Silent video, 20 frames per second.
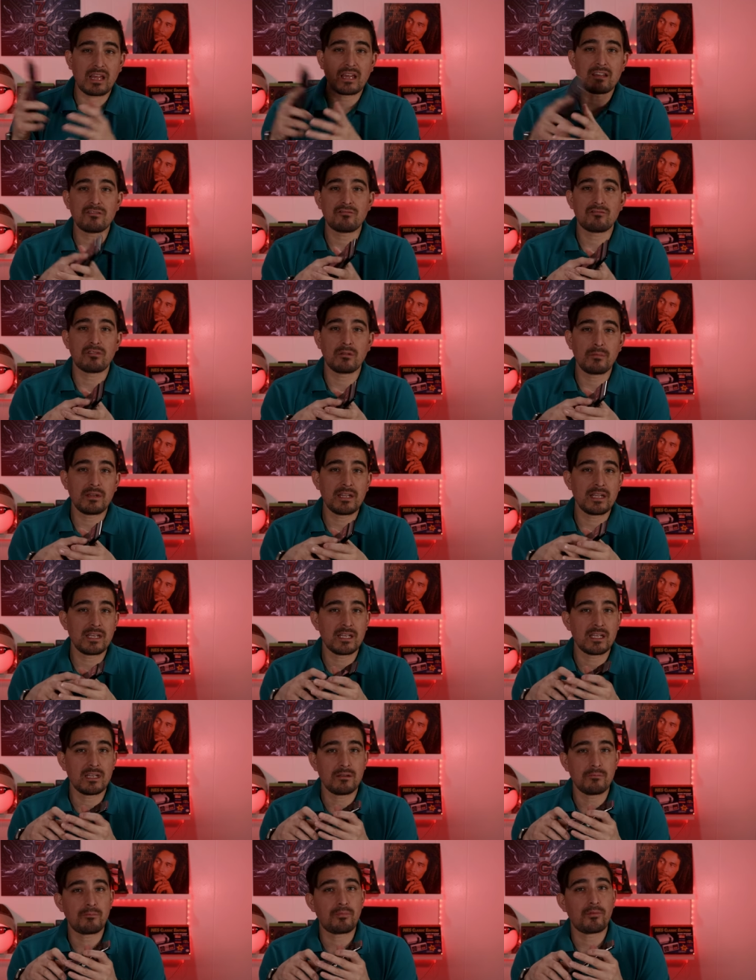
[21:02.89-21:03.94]
extremely
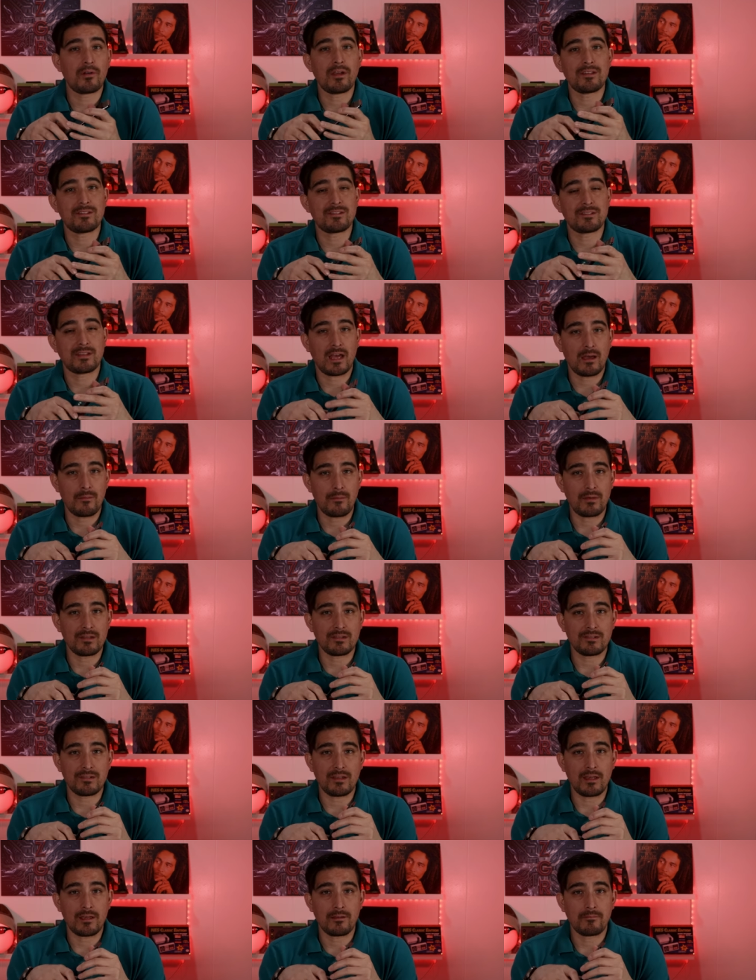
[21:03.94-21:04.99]
impressed i
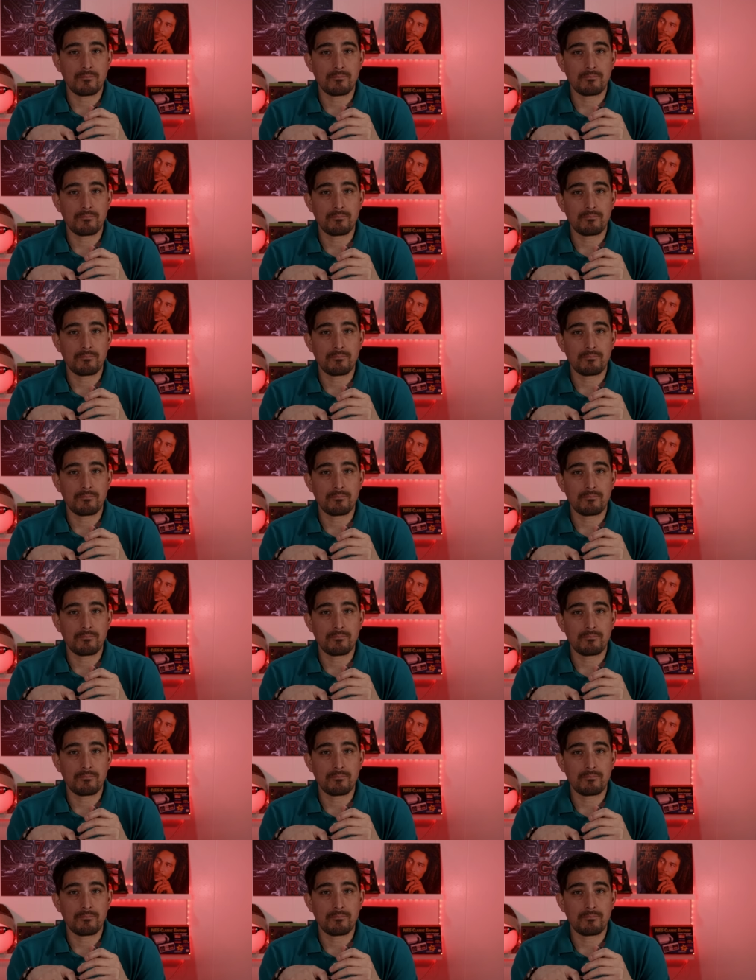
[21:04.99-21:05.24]
must say